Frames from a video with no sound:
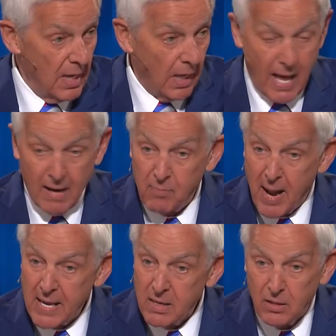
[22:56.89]
A lot of my
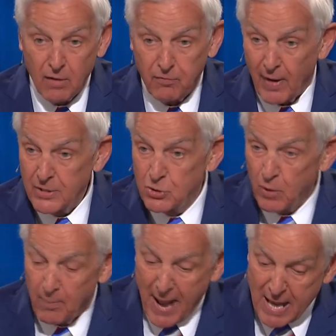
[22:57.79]
younger friends who
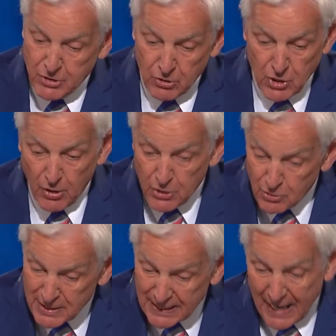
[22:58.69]
are pastors are
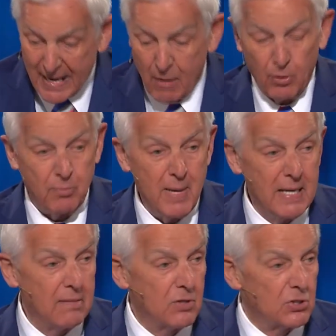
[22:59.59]
doing that now with many
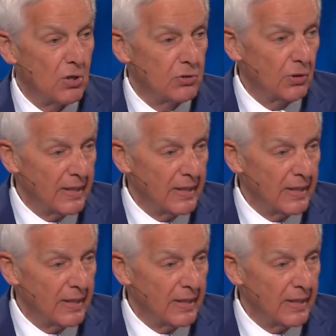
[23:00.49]
of the social